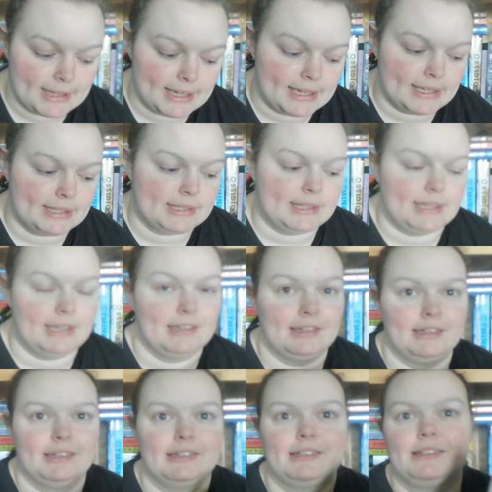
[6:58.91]
is
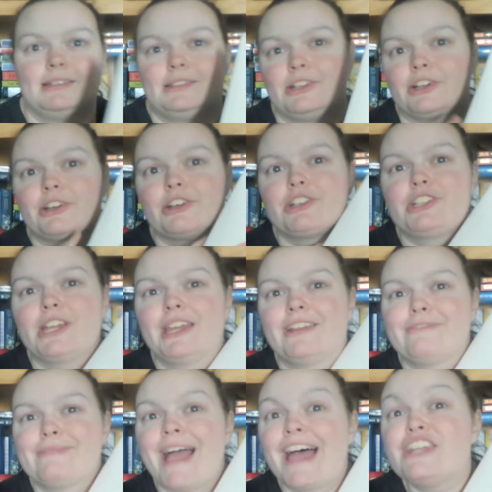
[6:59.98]
the Darker Shade
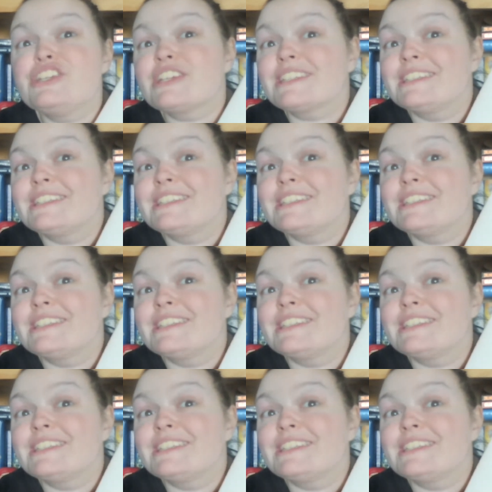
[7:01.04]
of Magic